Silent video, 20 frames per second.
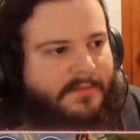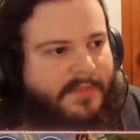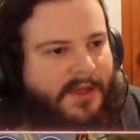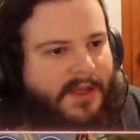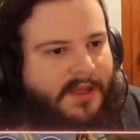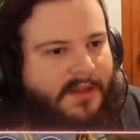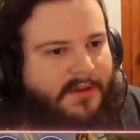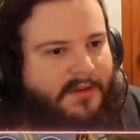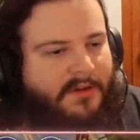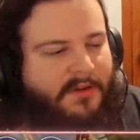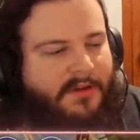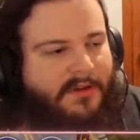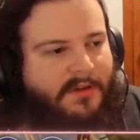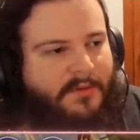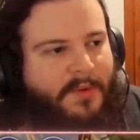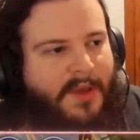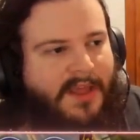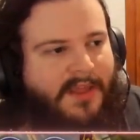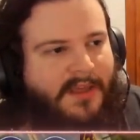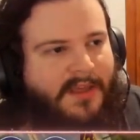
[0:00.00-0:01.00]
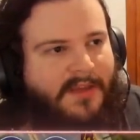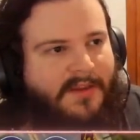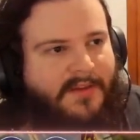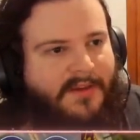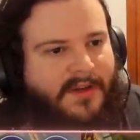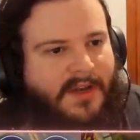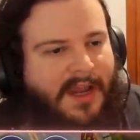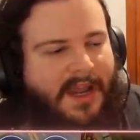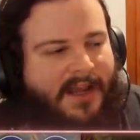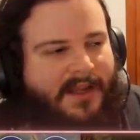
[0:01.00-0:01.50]
But Lubellion's
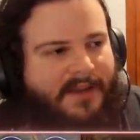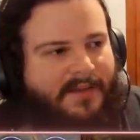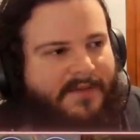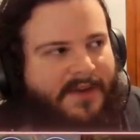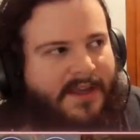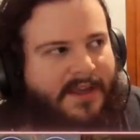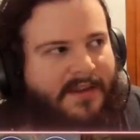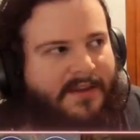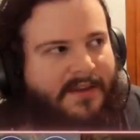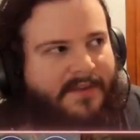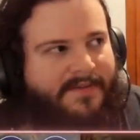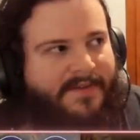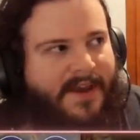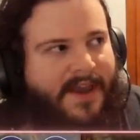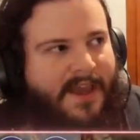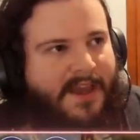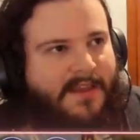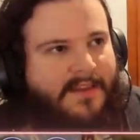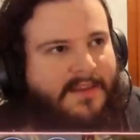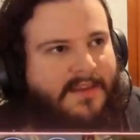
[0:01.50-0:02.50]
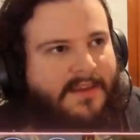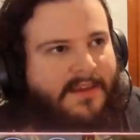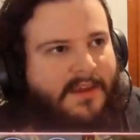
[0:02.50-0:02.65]
going to activate its effect.